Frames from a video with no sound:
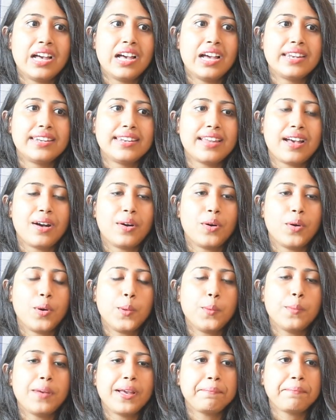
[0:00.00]
Now,
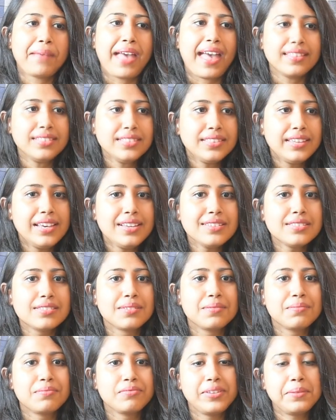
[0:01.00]
by
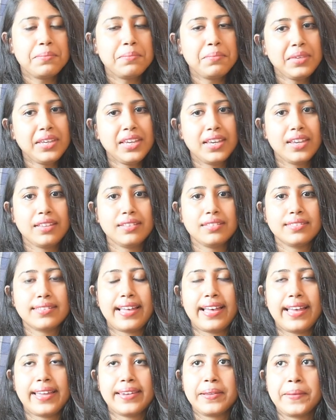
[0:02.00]
pantheism, we mean
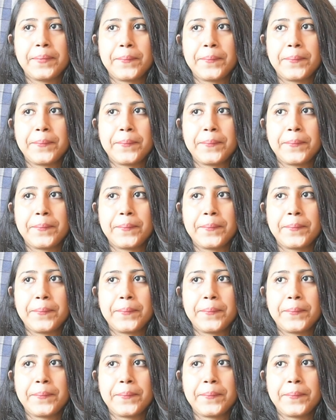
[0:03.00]
that